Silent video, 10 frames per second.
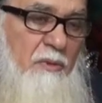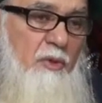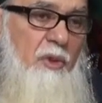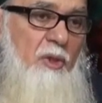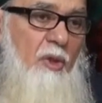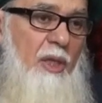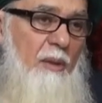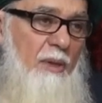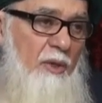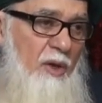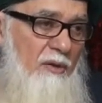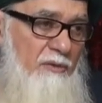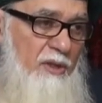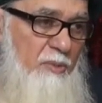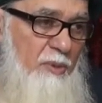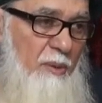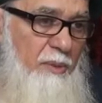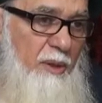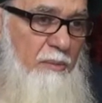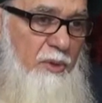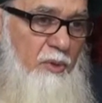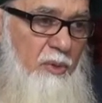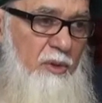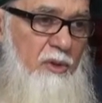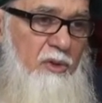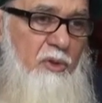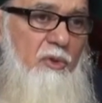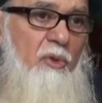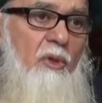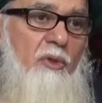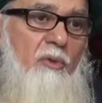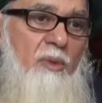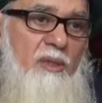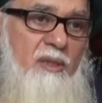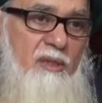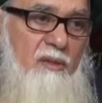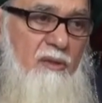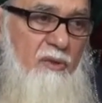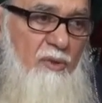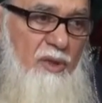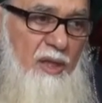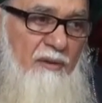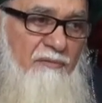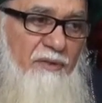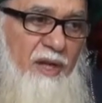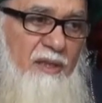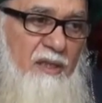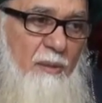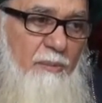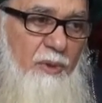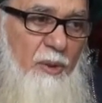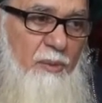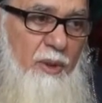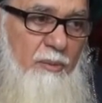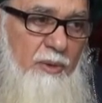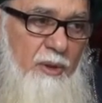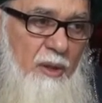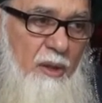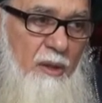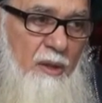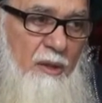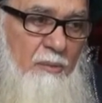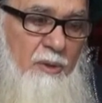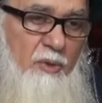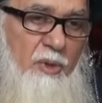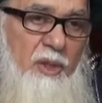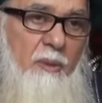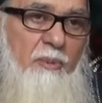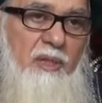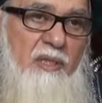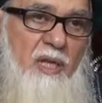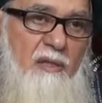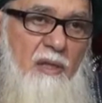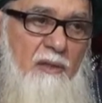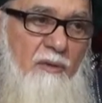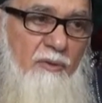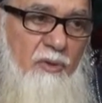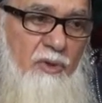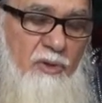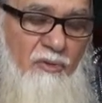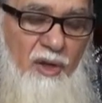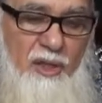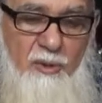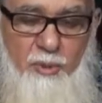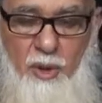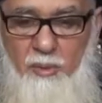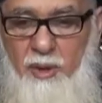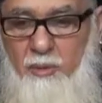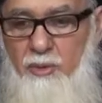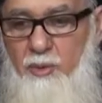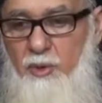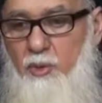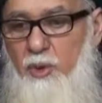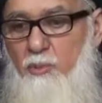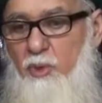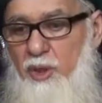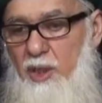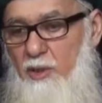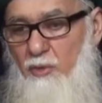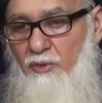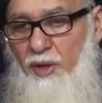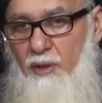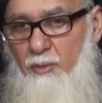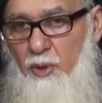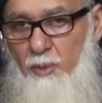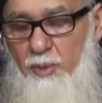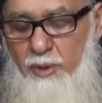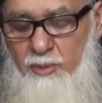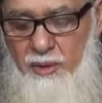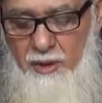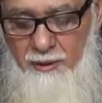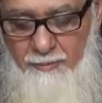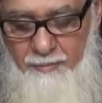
Between ulama you have this problem, between the shuyukh you can find some problems, between representatives you find problems, between mureeds you find problems.